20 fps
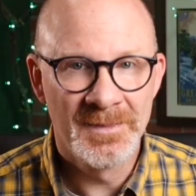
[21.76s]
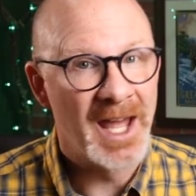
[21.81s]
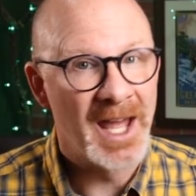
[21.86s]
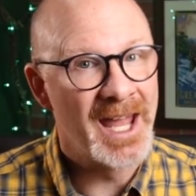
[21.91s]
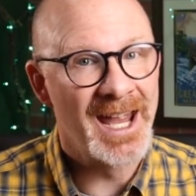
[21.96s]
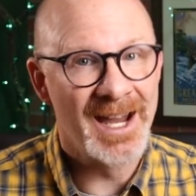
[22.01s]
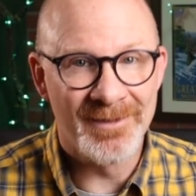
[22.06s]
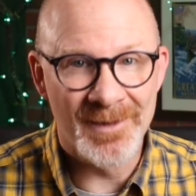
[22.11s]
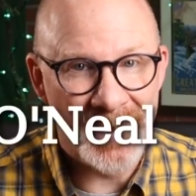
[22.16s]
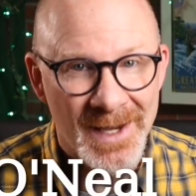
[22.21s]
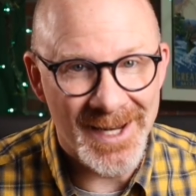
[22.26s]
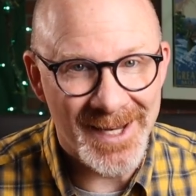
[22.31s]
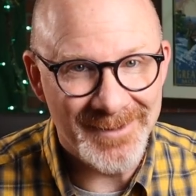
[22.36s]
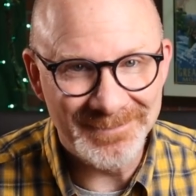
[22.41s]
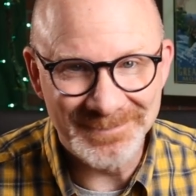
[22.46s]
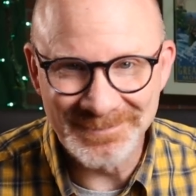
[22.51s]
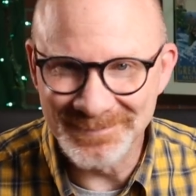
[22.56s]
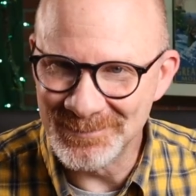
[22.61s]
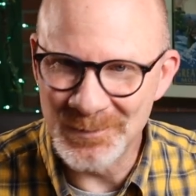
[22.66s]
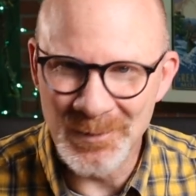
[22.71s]
Hey everybody,
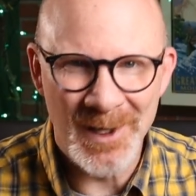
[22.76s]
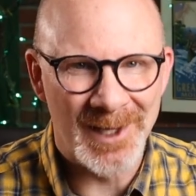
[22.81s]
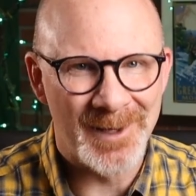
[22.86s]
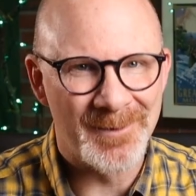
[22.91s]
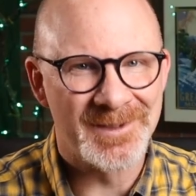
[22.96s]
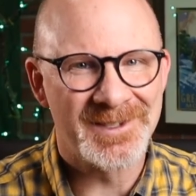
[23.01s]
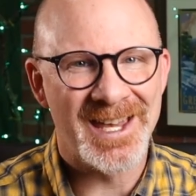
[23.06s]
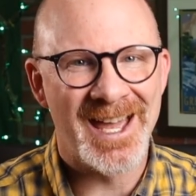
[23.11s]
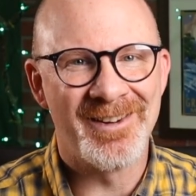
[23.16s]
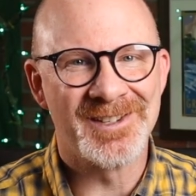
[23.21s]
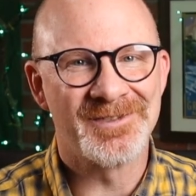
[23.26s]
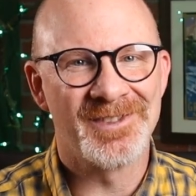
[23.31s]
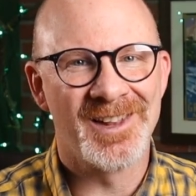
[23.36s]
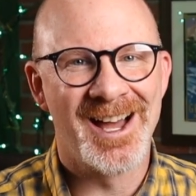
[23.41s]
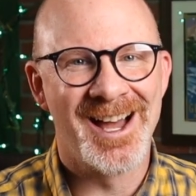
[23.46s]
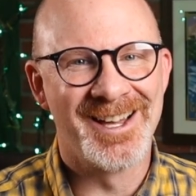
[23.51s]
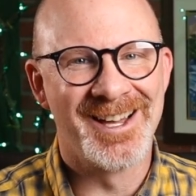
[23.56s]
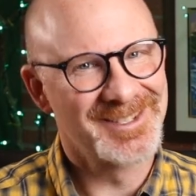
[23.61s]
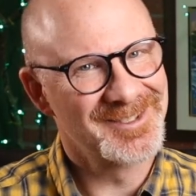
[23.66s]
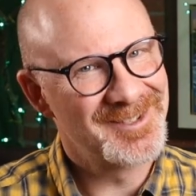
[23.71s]
welcome to Savage
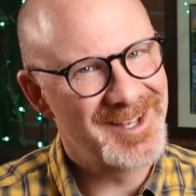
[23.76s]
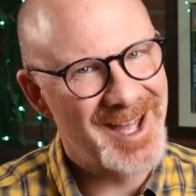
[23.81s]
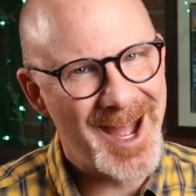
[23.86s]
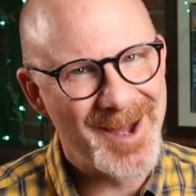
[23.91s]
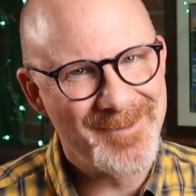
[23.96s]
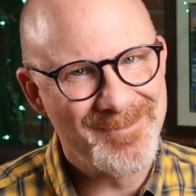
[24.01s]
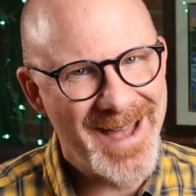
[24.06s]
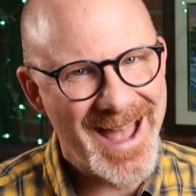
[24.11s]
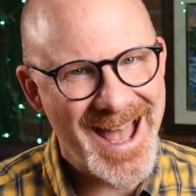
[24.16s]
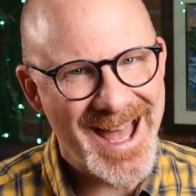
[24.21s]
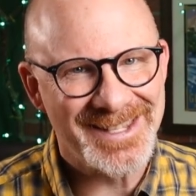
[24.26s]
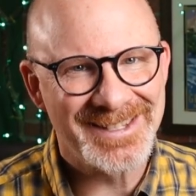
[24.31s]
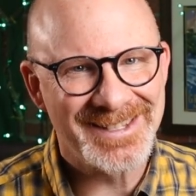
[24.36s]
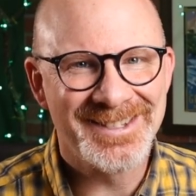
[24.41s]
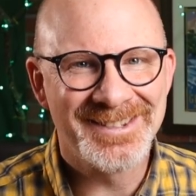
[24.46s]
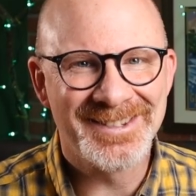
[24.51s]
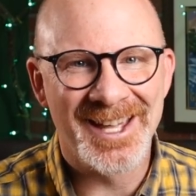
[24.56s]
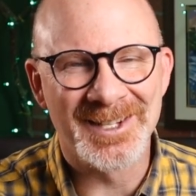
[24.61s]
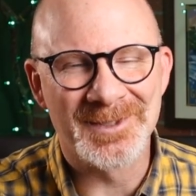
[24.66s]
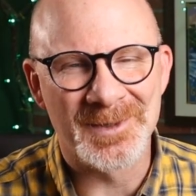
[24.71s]
Flies. I'm Matt,
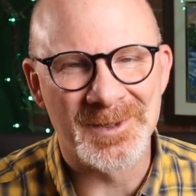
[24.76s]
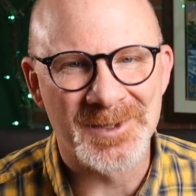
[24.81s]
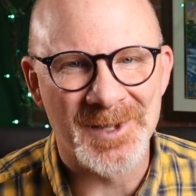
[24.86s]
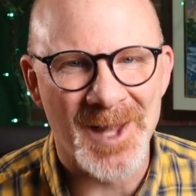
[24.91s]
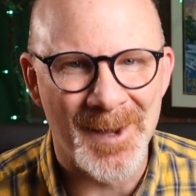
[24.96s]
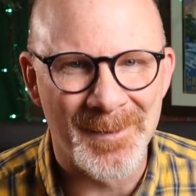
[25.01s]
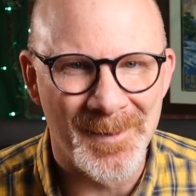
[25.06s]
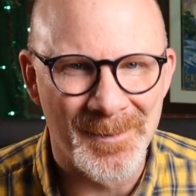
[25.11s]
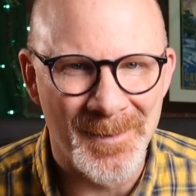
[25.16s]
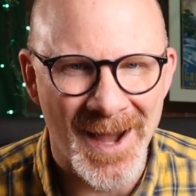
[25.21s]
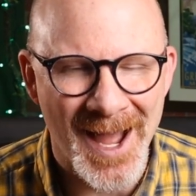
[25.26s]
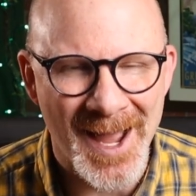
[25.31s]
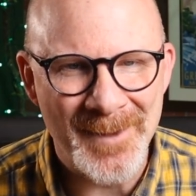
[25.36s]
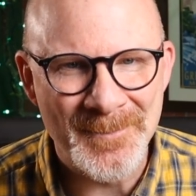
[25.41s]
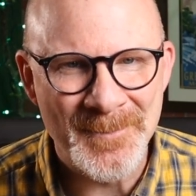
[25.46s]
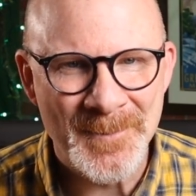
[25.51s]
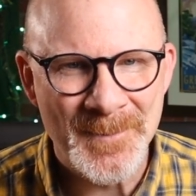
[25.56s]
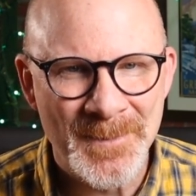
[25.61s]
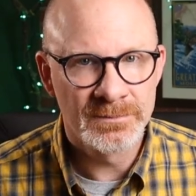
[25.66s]
thanks for stopping by.